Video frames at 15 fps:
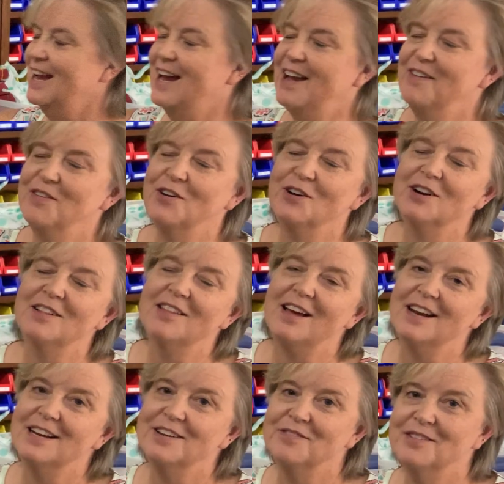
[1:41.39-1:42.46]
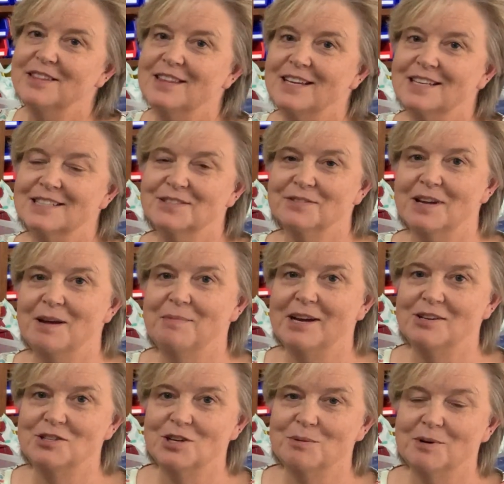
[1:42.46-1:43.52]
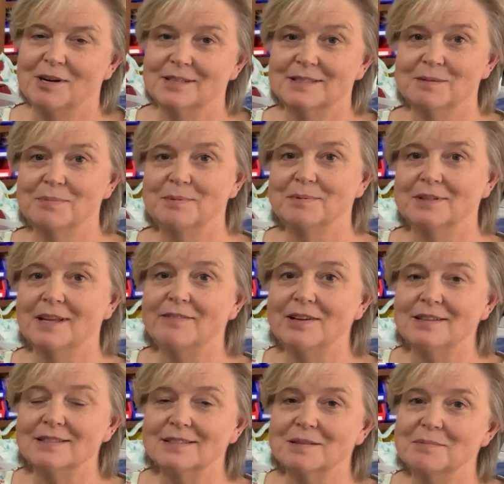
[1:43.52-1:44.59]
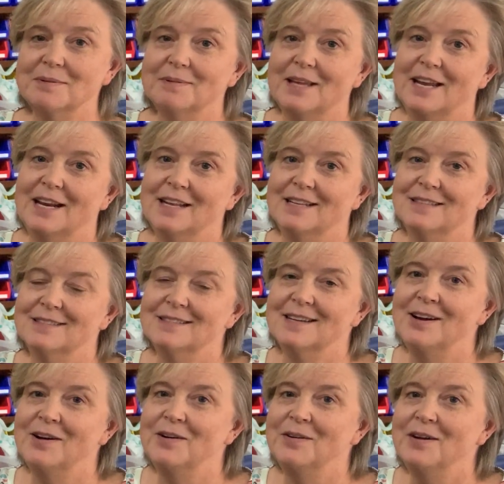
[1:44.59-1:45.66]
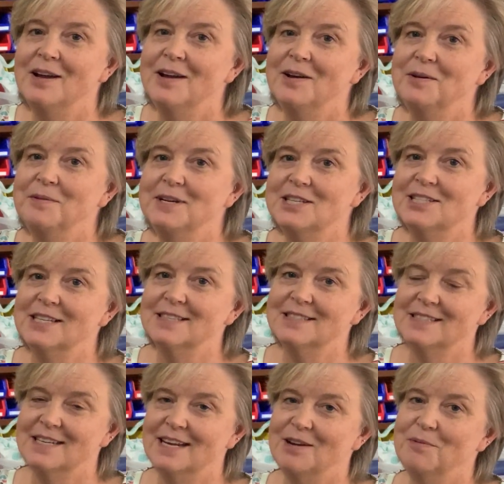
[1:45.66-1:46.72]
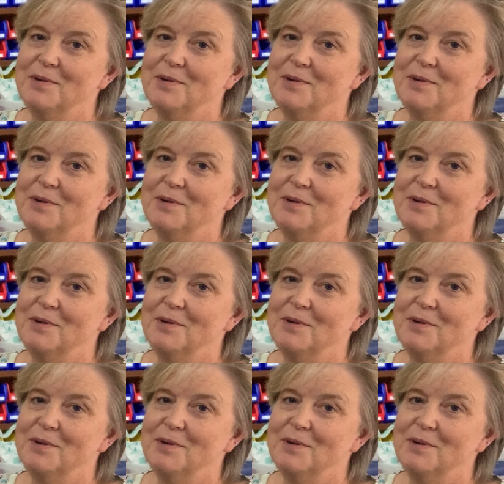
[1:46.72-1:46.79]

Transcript: I've heard a lot of different things about Jomar. Some people love it, some people hate it. So we shall see.